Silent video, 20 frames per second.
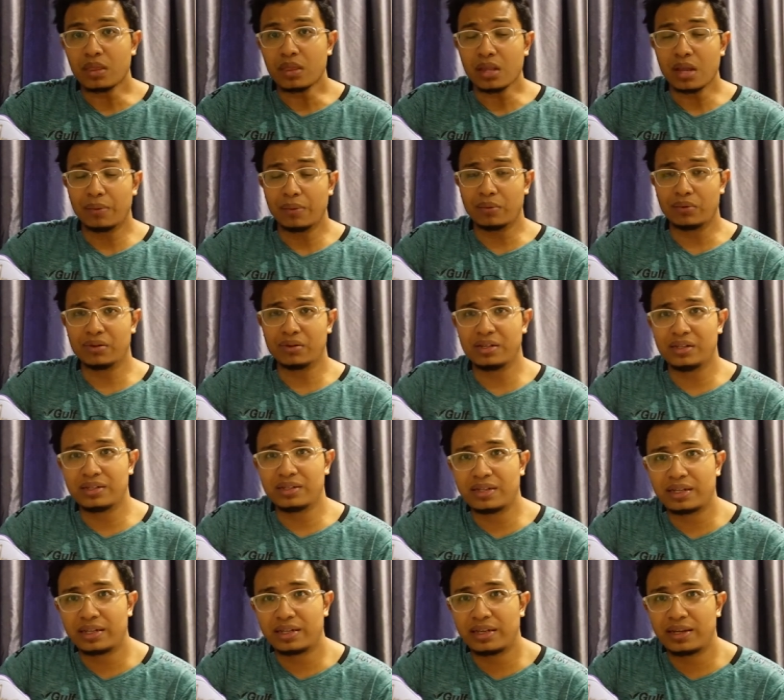I'm not really a
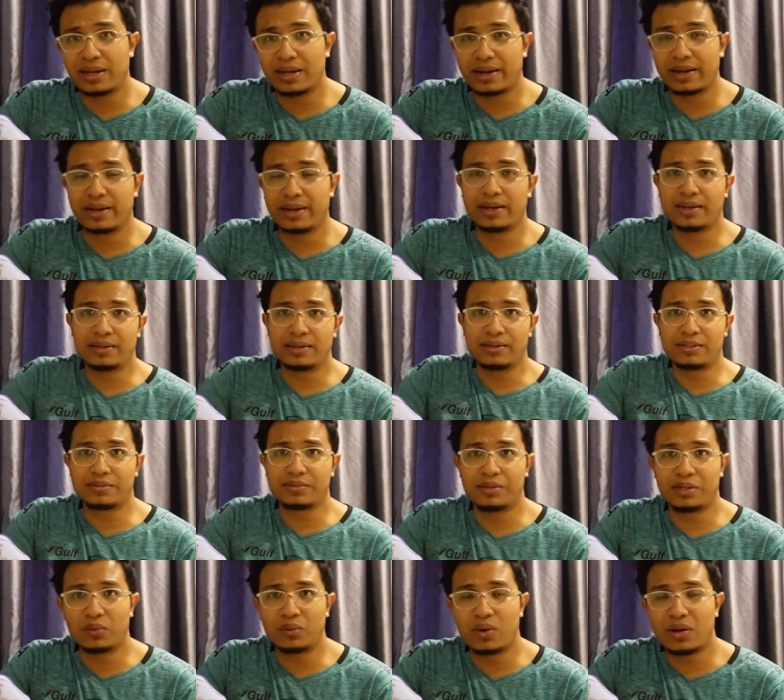Nike guy. It's
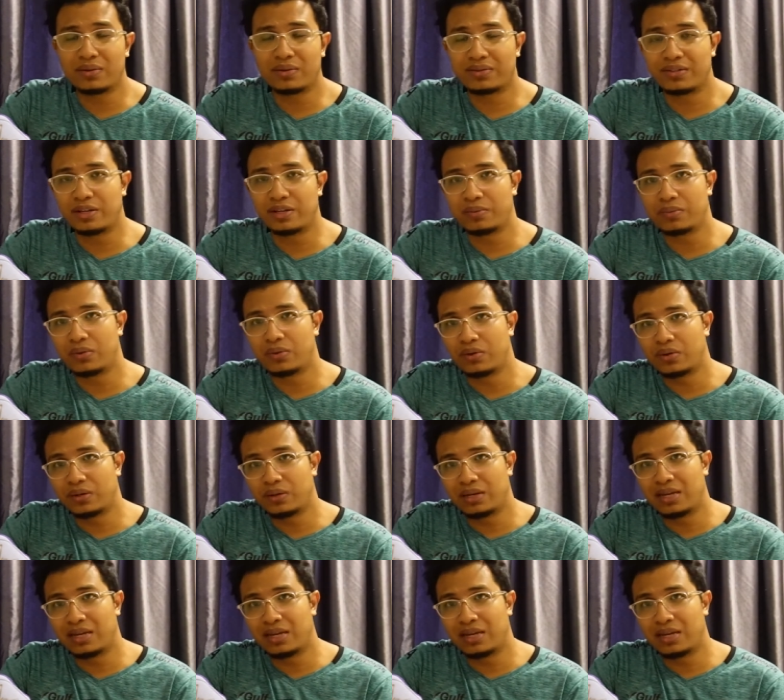been a while since I bought